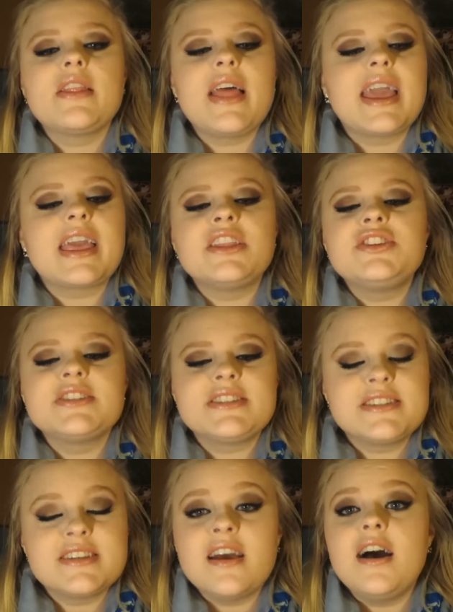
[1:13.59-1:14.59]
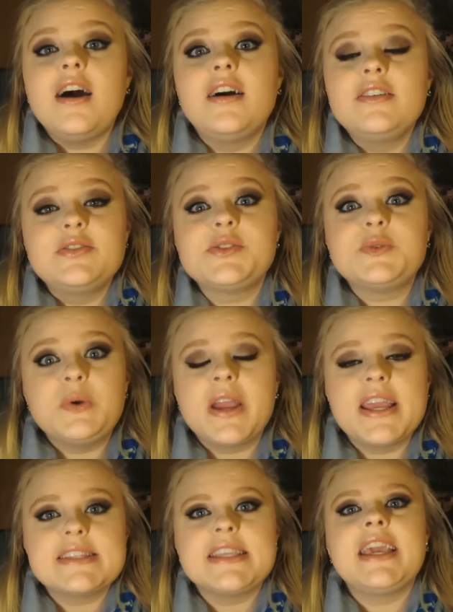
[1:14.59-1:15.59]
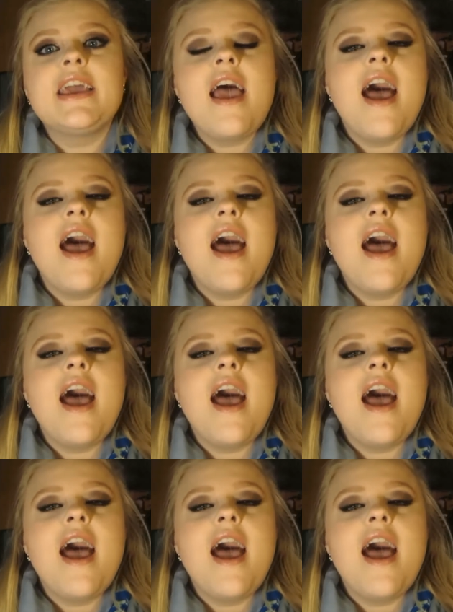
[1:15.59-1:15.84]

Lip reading: like just, oh, it was crazy.